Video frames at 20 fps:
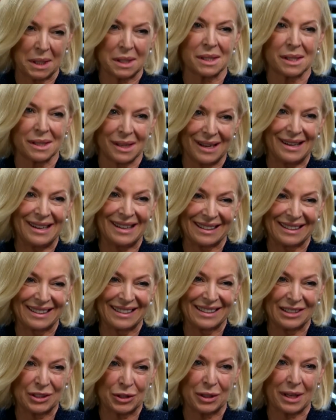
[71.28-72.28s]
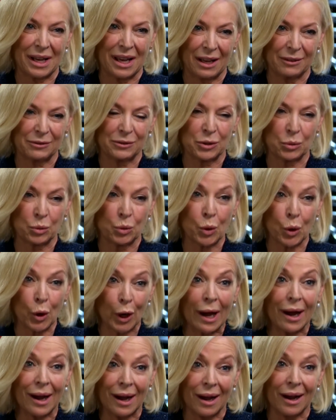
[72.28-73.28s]
it's like to have to
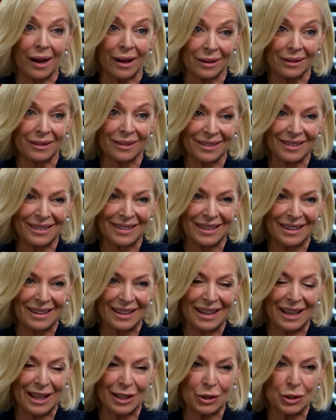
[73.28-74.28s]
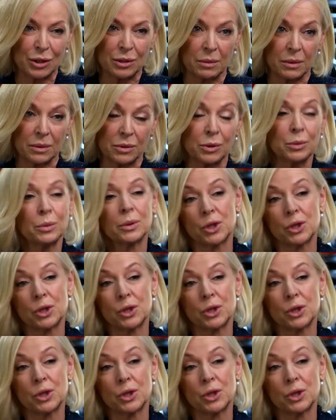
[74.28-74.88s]
work hard and to